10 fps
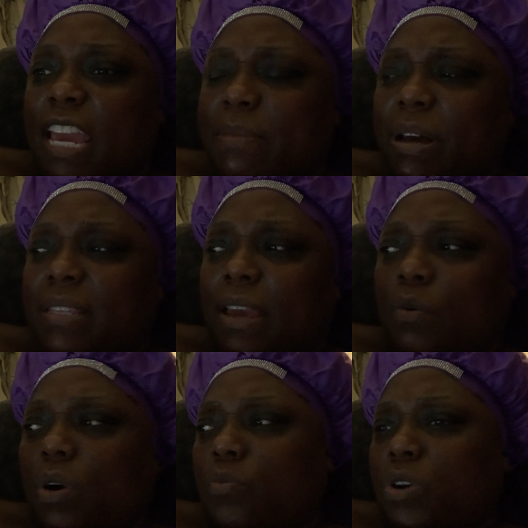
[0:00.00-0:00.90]
everybody's like,
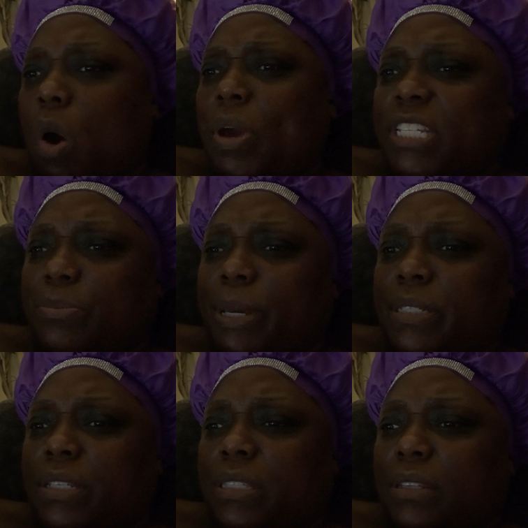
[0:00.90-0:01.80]
well, go get your
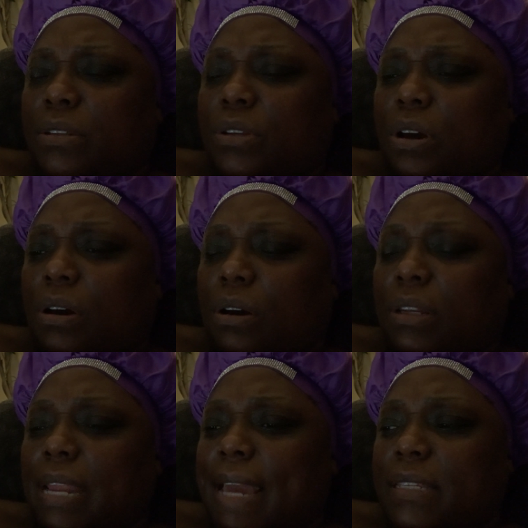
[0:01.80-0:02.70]
business
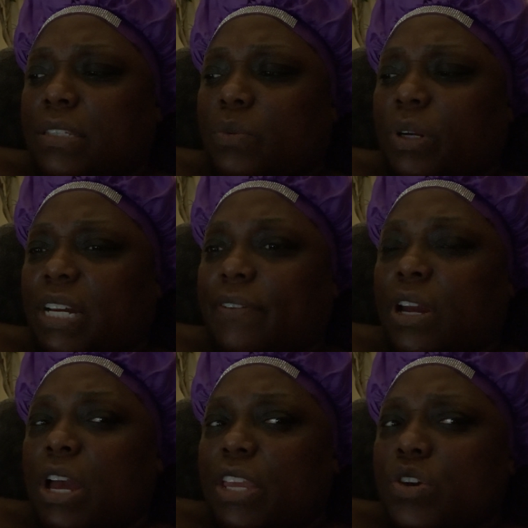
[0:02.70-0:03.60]
license or whatever.
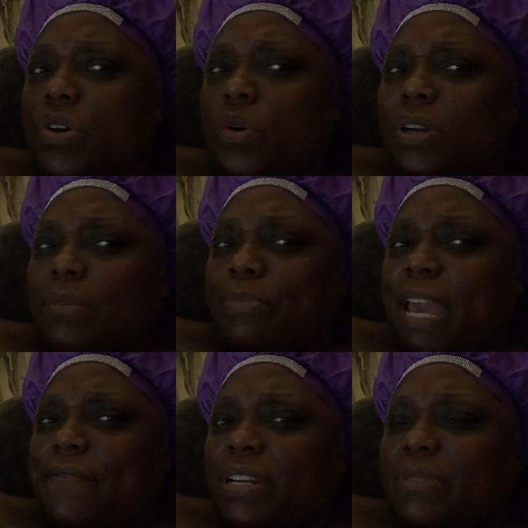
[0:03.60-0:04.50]
You going and
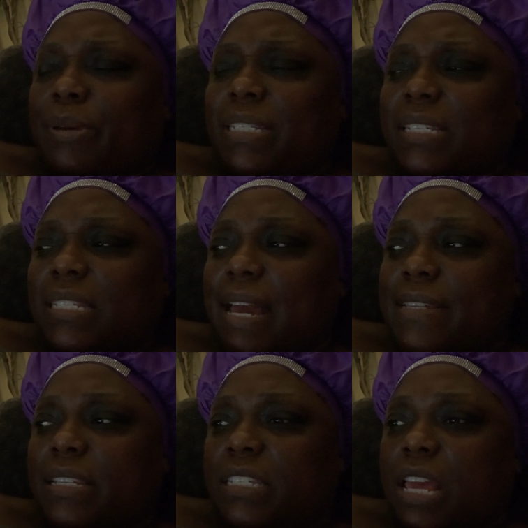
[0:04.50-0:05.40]
pay for this business
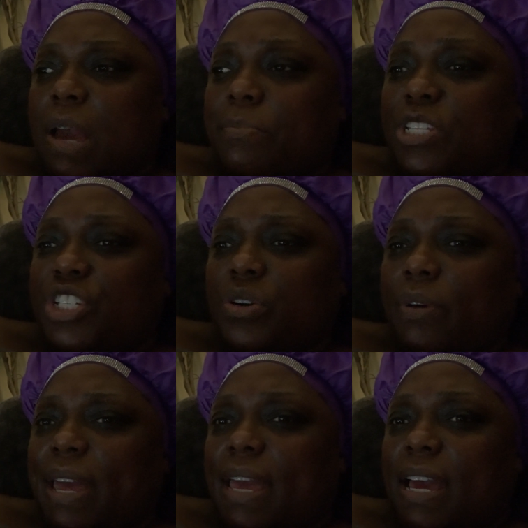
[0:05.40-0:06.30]
license, but you
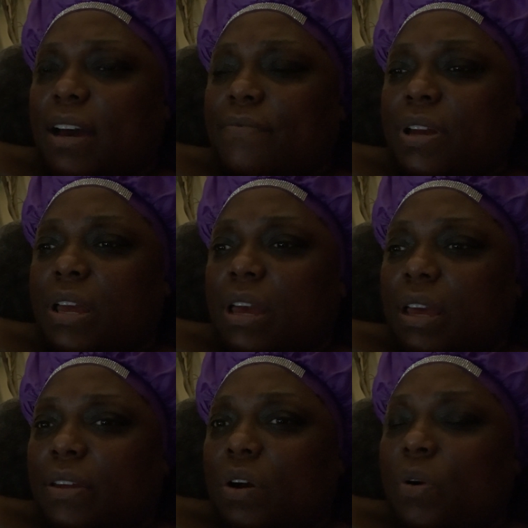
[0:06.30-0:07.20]
don't have,
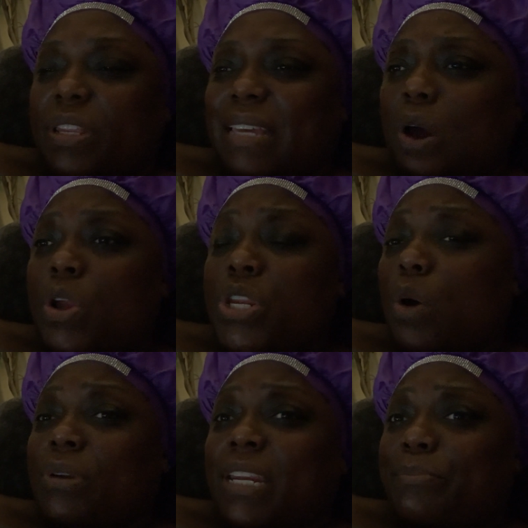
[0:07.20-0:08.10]
you
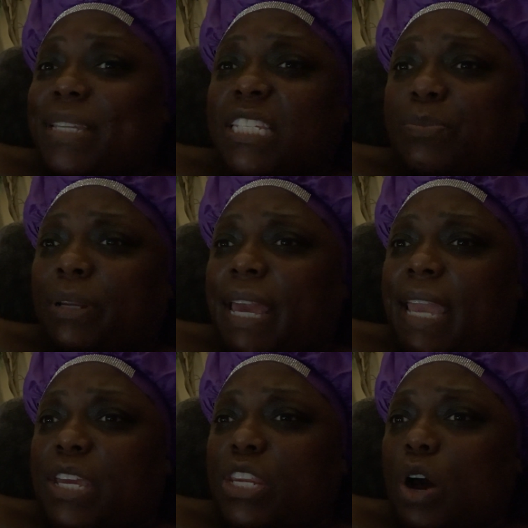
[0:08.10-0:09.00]
don't need a business
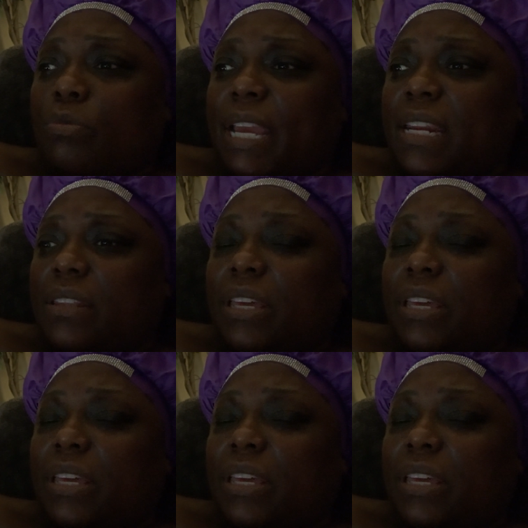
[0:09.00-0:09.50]
plan. You don't need